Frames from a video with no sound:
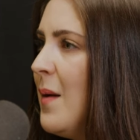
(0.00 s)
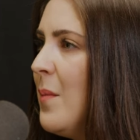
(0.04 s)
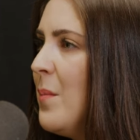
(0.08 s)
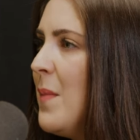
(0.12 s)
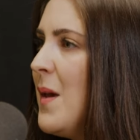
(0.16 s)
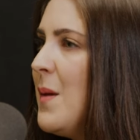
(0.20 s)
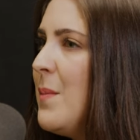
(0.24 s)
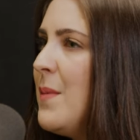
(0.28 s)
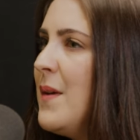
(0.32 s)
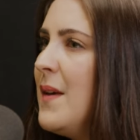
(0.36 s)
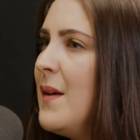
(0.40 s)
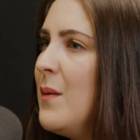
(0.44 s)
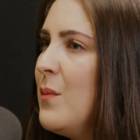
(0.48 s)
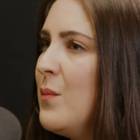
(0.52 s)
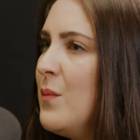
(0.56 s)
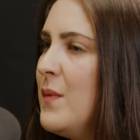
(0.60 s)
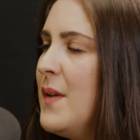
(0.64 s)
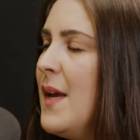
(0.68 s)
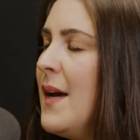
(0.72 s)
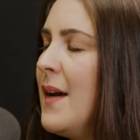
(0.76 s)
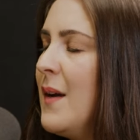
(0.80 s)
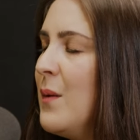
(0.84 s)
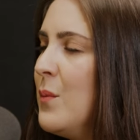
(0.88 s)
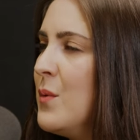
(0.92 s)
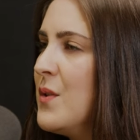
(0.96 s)
Maybe,
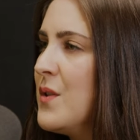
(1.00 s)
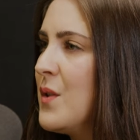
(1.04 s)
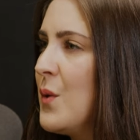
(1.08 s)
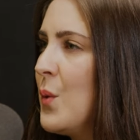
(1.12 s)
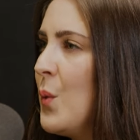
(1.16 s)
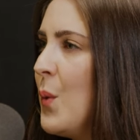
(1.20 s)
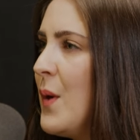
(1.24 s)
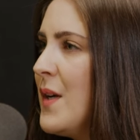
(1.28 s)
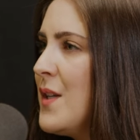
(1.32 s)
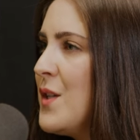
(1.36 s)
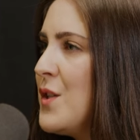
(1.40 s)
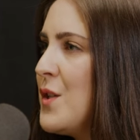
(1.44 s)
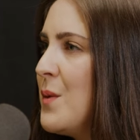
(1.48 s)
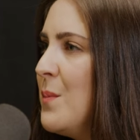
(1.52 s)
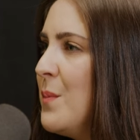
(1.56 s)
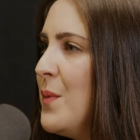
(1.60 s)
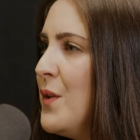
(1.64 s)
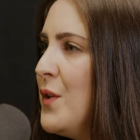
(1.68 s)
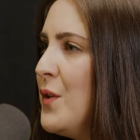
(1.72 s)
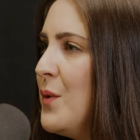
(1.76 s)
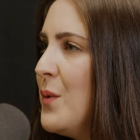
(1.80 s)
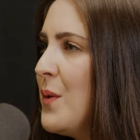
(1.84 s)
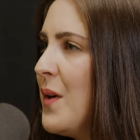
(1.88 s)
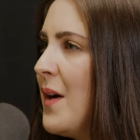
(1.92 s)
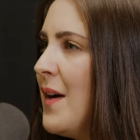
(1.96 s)
it was a question,
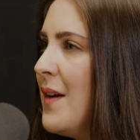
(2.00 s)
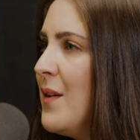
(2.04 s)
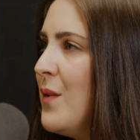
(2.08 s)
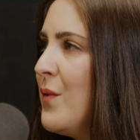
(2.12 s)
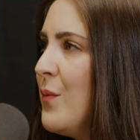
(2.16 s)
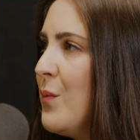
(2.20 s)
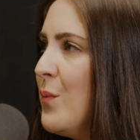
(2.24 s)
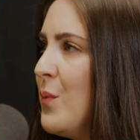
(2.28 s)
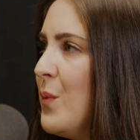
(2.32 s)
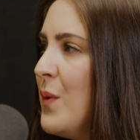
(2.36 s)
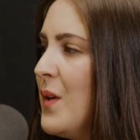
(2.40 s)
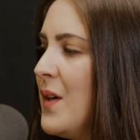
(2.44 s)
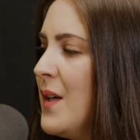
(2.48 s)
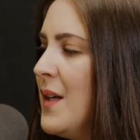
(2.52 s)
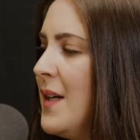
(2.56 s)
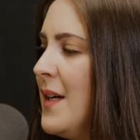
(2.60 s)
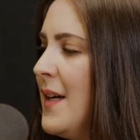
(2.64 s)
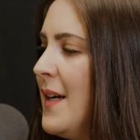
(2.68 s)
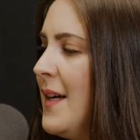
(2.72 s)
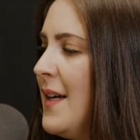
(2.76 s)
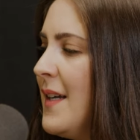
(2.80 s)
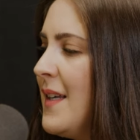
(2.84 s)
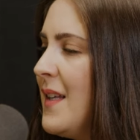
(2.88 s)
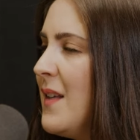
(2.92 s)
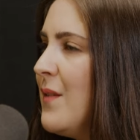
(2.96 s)
but you kind of were
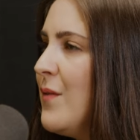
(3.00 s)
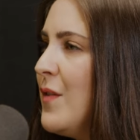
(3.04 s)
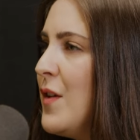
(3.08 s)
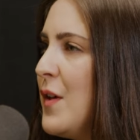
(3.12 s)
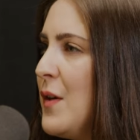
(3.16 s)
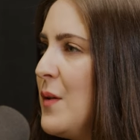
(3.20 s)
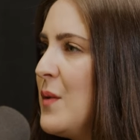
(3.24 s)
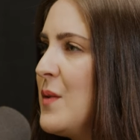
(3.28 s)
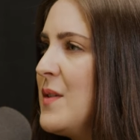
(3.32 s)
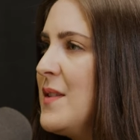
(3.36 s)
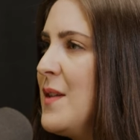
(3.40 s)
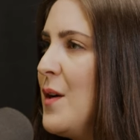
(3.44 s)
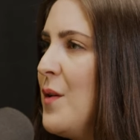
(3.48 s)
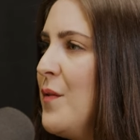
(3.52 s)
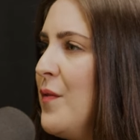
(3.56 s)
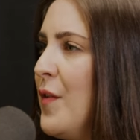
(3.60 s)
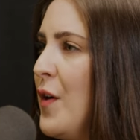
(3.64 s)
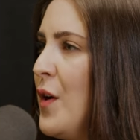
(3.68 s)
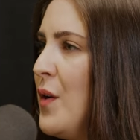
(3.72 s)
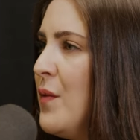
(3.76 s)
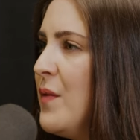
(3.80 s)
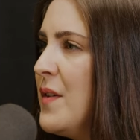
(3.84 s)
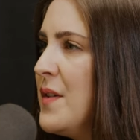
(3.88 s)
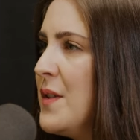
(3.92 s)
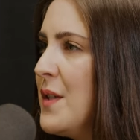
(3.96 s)
giving yourself
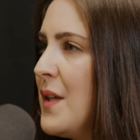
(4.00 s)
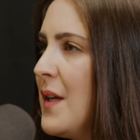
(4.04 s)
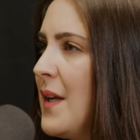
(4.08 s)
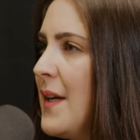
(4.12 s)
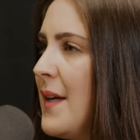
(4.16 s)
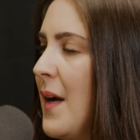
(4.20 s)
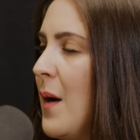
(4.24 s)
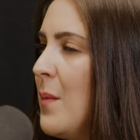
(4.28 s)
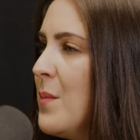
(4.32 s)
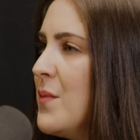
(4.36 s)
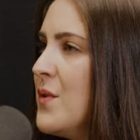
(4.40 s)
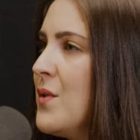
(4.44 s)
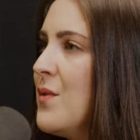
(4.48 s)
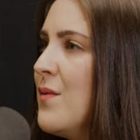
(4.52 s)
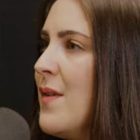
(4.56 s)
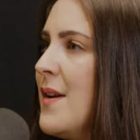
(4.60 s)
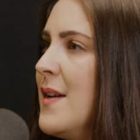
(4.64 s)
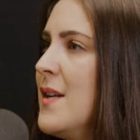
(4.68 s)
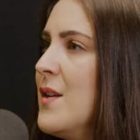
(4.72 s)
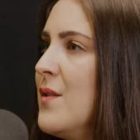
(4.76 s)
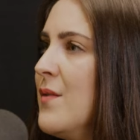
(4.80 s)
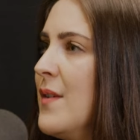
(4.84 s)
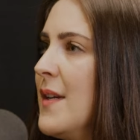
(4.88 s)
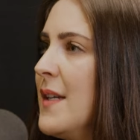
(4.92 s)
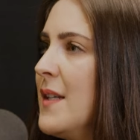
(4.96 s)
over to, like, I'm
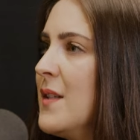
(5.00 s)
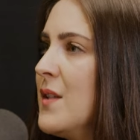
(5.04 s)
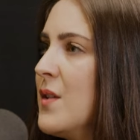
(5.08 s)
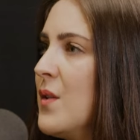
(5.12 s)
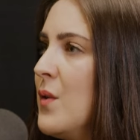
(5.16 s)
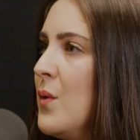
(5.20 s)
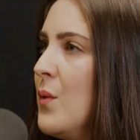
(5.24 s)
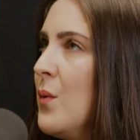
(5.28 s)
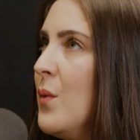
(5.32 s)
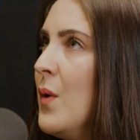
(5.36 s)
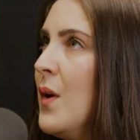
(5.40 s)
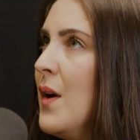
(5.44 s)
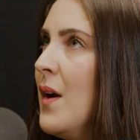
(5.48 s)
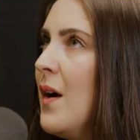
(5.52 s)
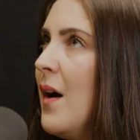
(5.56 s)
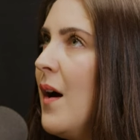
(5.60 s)
surrendering to,